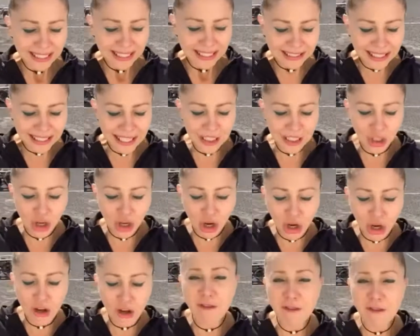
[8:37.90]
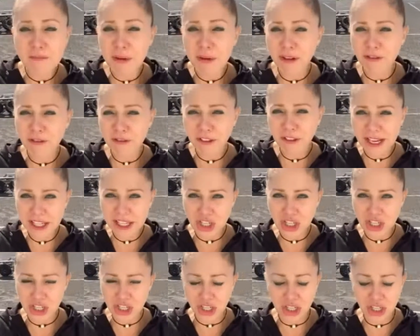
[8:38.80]
Let go of
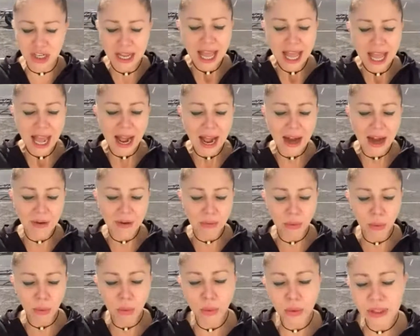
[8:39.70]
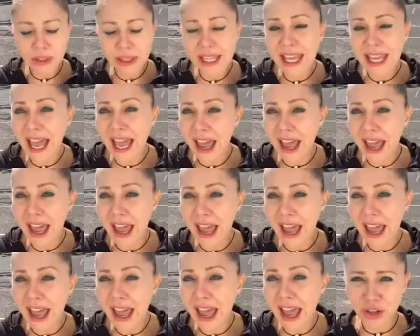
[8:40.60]
perfection and reward the
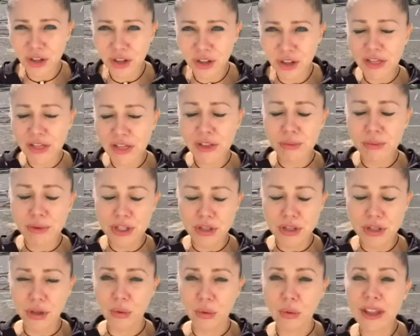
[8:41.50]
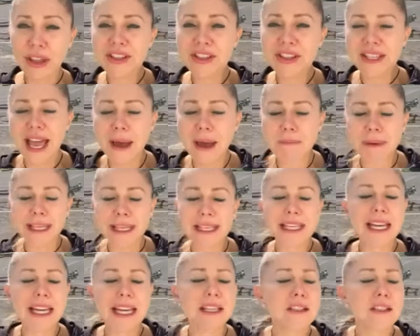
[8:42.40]
effort, not the result. What does that
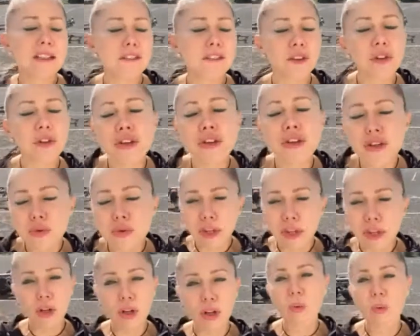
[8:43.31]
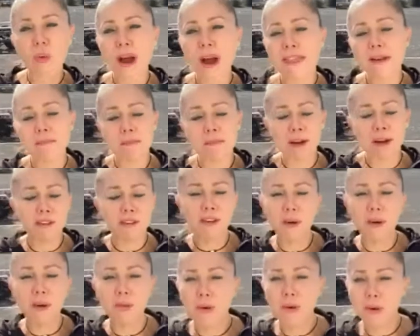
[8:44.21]
mean? Yes, of course, we all want the
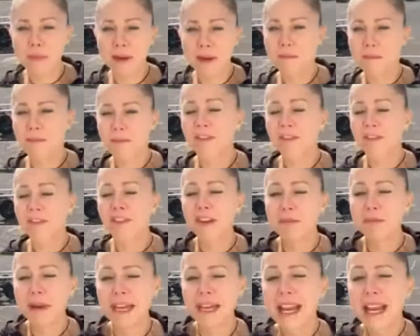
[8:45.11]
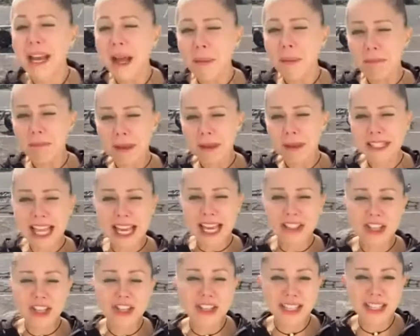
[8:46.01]
perfect woman, the perfect man, but
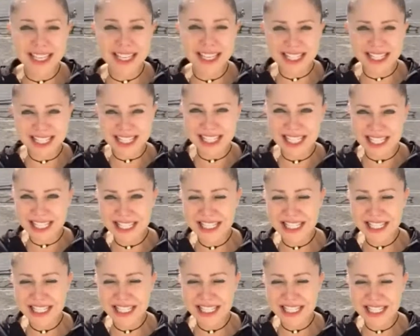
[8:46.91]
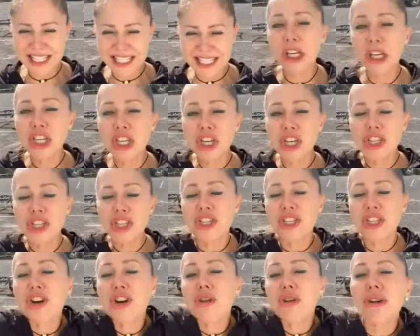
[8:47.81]
that doesn't exist. We just
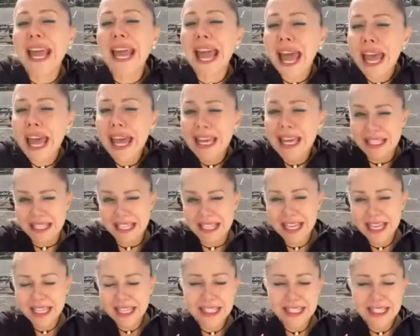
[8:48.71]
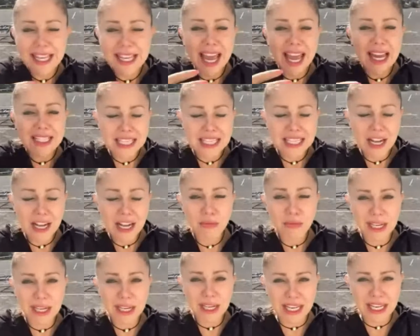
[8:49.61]
create the ideal
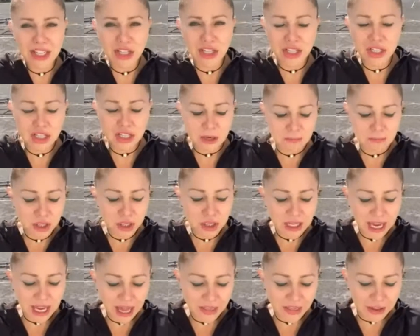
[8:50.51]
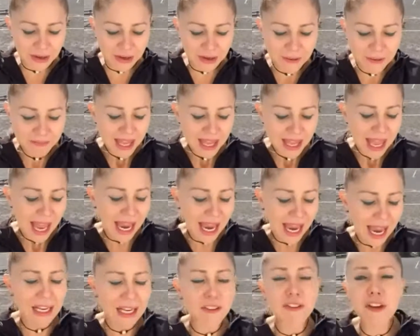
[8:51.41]
relationship together.
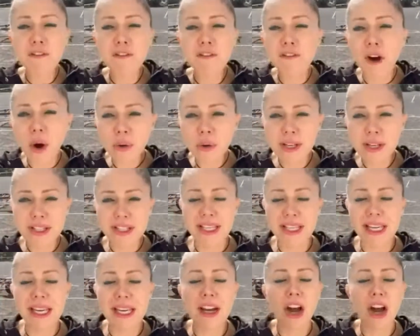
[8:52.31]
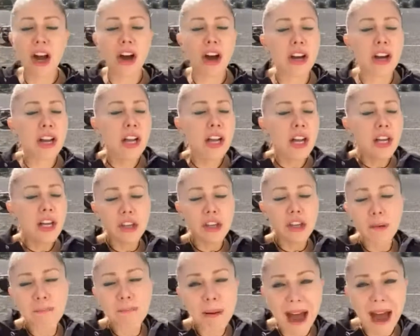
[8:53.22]
And if you're focusing on
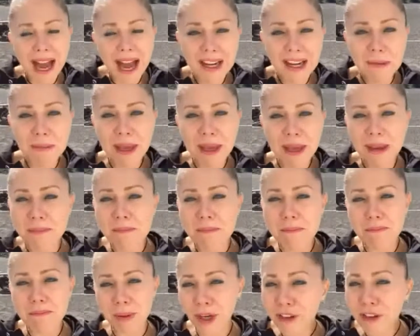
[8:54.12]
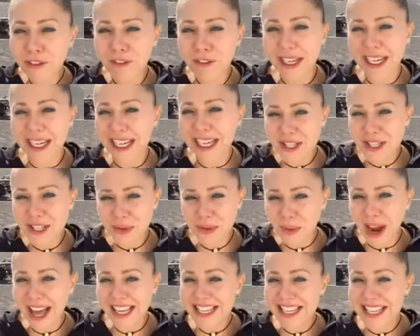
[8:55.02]
your partner being perfect, guess
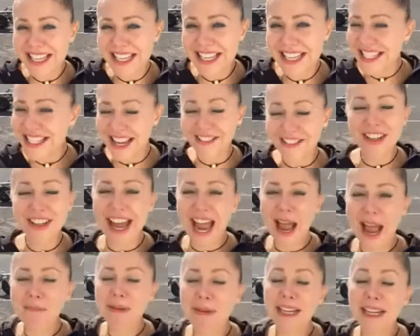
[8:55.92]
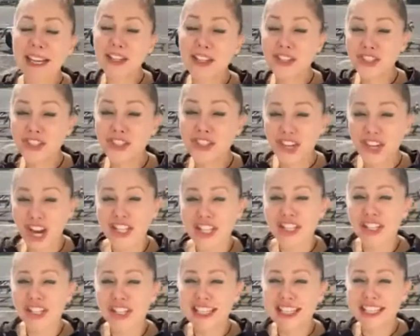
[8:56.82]
what? It's never going to happen, and you're
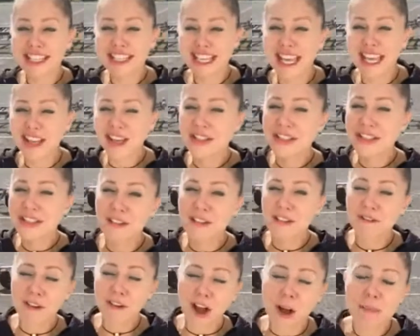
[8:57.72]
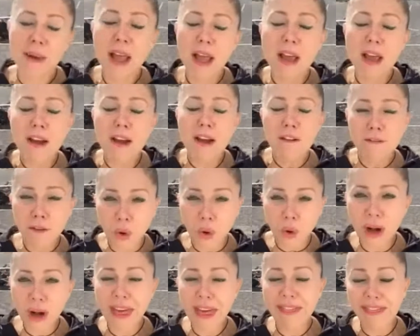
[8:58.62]
just going to set yourself up
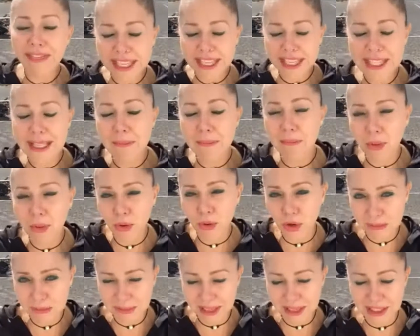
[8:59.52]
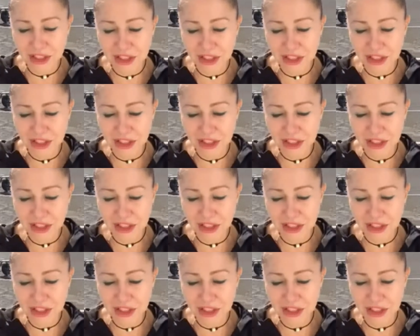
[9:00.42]
for disappointment.